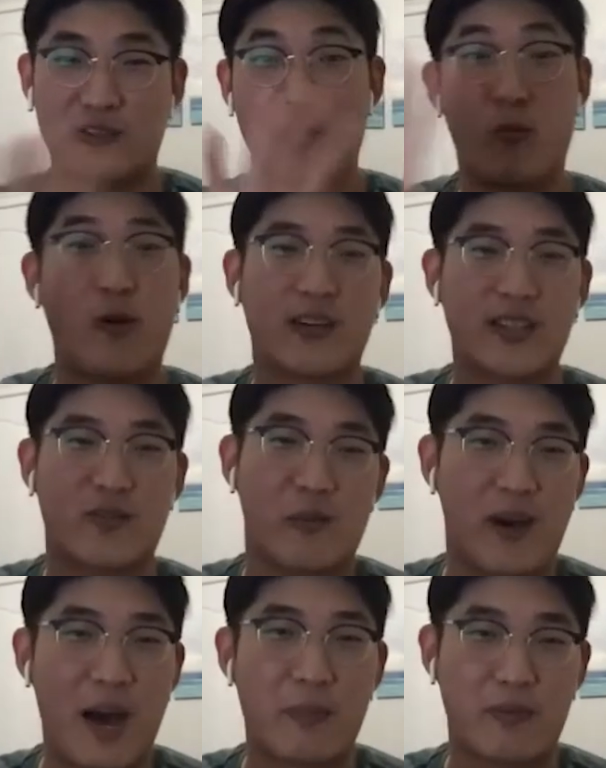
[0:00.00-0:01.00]
actually works
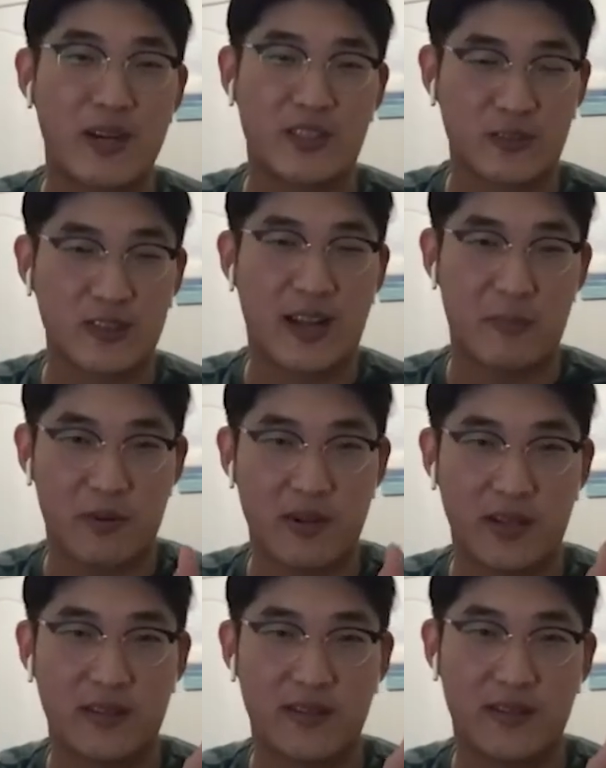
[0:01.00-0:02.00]
from an operational
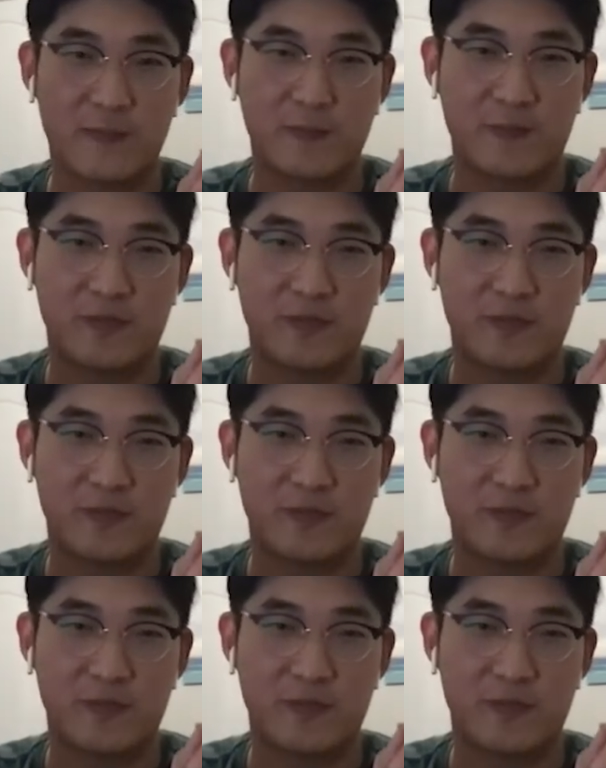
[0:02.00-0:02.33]
standpoint,